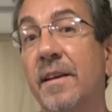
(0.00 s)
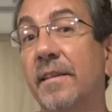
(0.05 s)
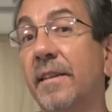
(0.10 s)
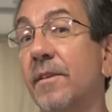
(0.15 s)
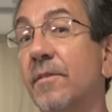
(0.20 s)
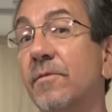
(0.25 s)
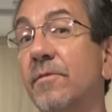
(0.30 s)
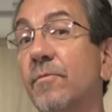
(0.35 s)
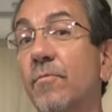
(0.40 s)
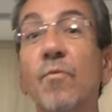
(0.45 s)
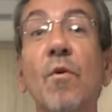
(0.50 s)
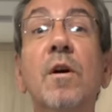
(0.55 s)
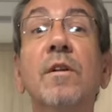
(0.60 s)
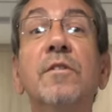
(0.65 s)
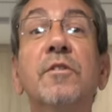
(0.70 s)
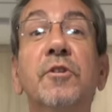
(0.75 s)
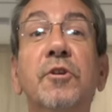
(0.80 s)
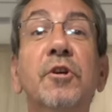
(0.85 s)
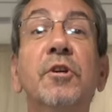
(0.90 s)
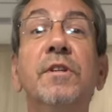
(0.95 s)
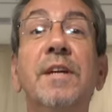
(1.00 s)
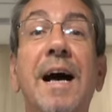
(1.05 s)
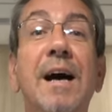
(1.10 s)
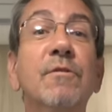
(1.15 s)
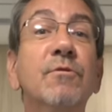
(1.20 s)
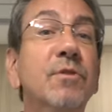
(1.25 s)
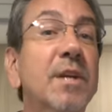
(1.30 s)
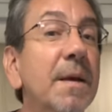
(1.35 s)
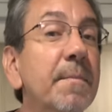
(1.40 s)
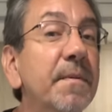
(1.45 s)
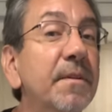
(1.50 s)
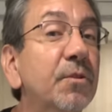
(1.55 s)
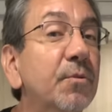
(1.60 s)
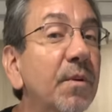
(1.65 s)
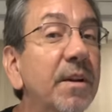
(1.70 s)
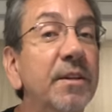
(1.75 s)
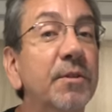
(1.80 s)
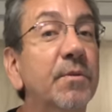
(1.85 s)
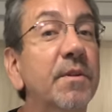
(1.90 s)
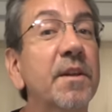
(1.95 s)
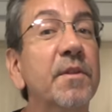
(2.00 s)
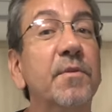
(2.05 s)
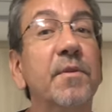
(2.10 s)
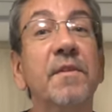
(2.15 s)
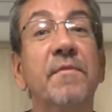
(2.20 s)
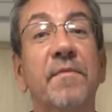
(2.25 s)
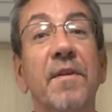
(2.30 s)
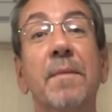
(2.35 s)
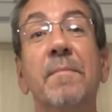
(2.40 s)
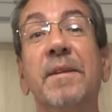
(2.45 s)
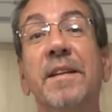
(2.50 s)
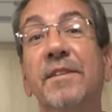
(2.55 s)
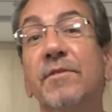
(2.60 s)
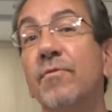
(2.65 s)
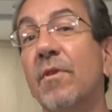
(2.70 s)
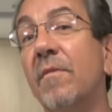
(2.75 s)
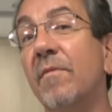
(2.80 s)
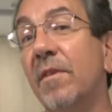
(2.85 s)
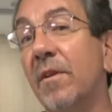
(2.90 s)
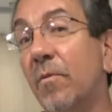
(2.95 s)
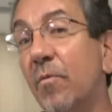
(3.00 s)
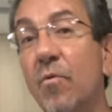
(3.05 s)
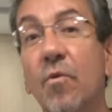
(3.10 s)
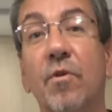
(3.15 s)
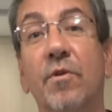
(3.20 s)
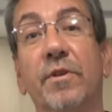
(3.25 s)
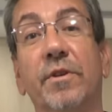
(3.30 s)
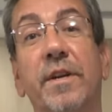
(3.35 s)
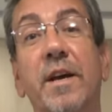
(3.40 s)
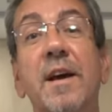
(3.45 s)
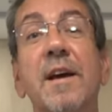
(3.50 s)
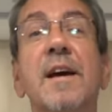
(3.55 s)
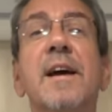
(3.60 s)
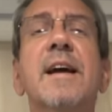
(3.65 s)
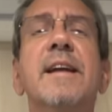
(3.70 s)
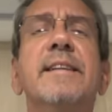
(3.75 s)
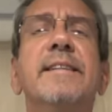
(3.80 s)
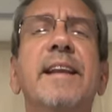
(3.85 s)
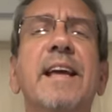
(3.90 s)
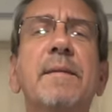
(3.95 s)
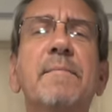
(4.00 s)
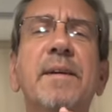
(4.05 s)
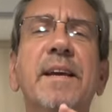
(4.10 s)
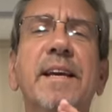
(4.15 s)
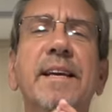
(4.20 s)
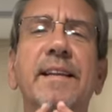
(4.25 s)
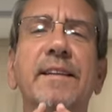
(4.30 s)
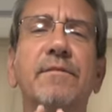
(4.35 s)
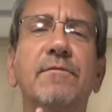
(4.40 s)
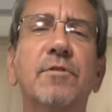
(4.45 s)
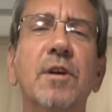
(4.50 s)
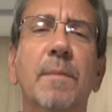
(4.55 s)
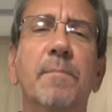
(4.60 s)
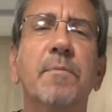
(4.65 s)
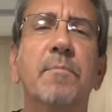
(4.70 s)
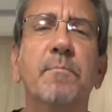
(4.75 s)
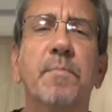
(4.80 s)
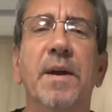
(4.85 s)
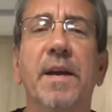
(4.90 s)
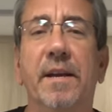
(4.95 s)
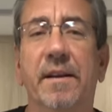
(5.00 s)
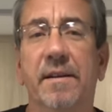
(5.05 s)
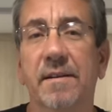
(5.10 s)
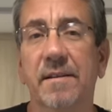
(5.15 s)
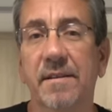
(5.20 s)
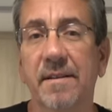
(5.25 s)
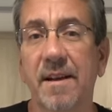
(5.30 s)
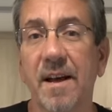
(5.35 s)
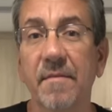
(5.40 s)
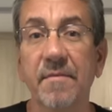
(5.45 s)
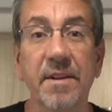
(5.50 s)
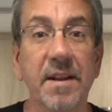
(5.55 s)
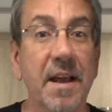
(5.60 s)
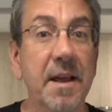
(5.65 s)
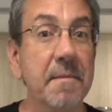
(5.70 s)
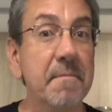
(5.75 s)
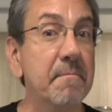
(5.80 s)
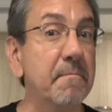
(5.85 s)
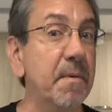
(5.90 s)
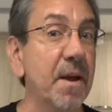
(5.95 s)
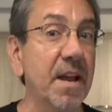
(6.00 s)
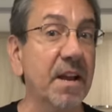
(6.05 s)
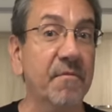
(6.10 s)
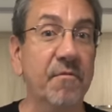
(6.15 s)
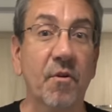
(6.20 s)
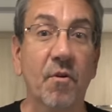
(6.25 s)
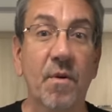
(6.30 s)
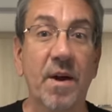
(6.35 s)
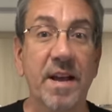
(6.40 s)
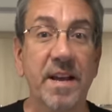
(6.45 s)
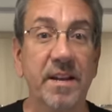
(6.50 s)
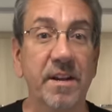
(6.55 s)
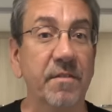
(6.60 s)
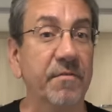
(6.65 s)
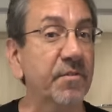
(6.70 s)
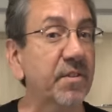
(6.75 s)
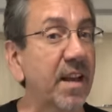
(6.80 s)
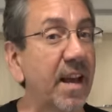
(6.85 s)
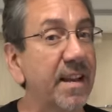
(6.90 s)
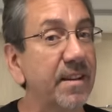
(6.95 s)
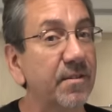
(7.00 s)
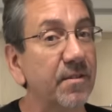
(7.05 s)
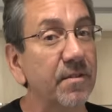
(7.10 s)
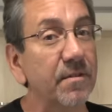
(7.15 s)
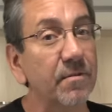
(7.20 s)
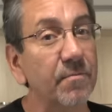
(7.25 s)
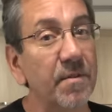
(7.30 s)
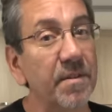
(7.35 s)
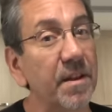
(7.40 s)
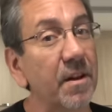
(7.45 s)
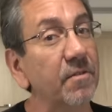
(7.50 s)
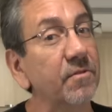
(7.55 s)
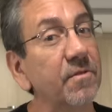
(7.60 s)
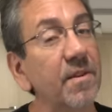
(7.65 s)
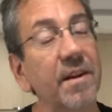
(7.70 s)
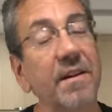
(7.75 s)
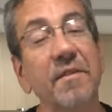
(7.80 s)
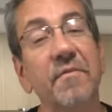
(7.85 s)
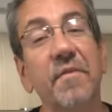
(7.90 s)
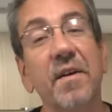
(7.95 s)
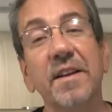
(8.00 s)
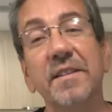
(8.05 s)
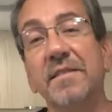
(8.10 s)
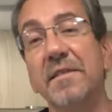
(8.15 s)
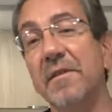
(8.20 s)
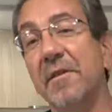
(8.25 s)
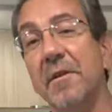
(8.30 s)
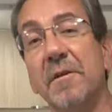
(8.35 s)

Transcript: They just won Good Housekeeping 2023 Family Travel Award, naming it a top pick having a big variety of sizes without sacrificing